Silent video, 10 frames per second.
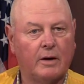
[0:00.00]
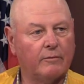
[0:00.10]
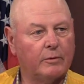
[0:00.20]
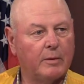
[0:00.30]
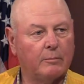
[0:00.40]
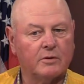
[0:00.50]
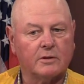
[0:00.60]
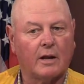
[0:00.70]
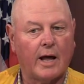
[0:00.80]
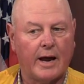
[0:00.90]
Every member is
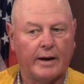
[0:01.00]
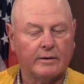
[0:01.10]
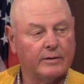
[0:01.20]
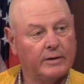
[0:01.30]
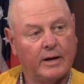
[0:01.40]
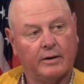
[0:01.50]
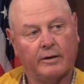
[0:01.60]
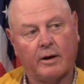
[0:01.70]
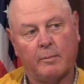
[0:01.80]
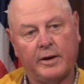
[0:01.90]
a lion, and then
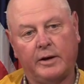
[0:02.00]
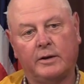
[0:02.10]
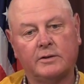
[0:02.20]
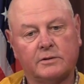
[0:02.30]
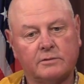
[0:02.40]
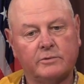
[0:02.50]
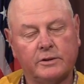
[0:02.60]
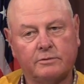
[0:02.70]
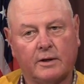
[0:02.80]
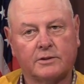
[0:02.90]
in our meetings, we
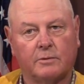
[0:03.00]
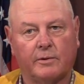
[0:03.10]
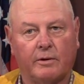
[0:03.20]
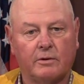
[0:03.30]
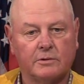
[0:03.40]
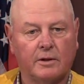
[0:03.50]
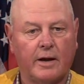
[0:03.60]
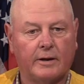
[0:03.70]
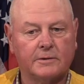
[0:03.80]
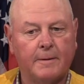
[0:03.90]
address one another as
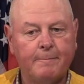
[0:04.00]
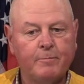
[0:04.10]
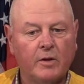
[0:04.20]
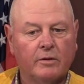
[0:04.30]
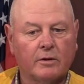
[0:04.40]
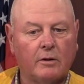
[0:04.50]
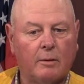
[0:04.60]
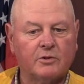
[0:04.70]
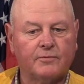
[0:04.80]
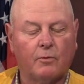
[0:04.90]
lions. The
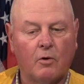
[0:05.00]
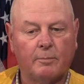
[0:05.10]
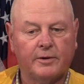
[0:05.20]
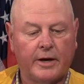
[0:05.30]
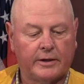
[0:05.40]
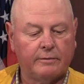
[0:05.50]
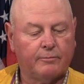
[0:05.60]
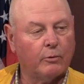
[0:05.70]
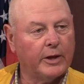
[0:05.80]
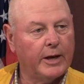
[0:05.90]
club was formed in
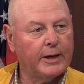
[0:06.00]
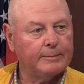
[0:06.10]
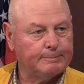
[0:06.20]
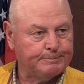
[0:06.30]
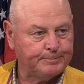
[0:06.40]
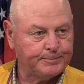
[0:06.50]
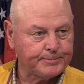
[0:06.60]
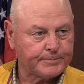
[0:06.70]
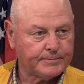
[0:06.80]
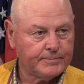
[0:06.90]
1948,
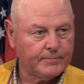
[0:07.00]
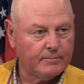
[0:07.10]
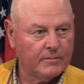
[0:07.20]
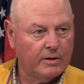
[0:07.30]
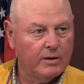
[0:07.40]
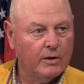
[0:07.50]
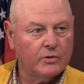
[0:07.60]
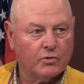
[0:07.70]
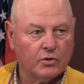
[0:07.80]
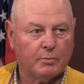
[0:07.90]

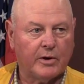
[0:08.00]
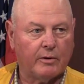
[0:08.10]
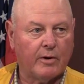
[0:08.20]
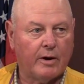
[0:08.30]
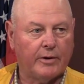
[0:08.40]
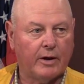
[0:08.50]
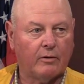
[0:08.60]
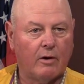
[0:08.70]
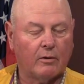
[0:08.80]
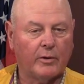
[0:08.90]
so it's been around that
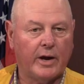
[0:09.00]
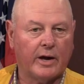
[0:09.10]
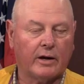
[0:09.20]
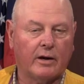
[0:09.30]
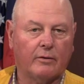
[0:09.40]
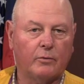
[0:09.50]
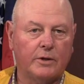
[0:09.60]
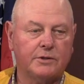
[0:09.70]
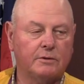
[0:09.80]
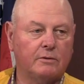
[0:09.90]
long. We had an
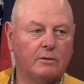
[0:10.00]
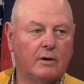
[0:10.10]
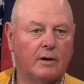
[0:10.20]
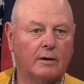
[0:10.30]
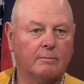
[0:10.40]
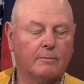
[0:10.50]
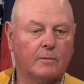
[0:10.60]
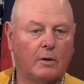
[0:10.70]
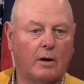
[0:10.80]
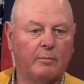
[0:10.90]
original
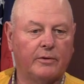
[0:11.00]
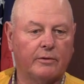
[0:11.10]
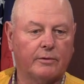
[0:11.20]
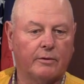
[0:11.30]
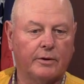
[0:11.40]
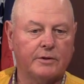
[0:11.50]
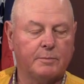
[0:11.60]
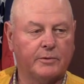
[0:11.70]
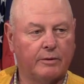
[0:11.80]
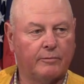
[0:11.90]
club in the 30s,
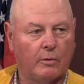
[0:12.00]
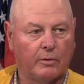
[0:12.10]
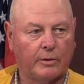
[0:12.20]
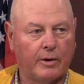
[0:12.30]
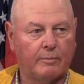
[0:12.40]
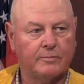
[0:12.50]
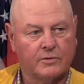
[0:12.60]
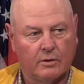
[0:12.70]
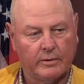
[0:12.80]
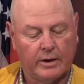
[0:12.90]
but they folded up.
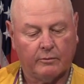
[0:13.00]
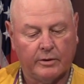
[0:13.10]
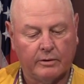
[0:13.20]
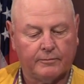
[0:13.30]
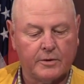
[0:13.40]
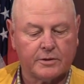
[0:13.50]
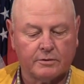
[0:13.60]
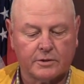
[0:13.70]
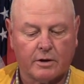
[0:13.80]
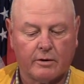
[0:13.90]
So anyway, the
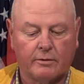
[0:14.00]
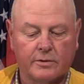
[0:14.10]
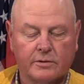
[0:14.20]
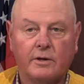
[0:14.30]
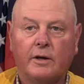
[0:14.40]
official charter is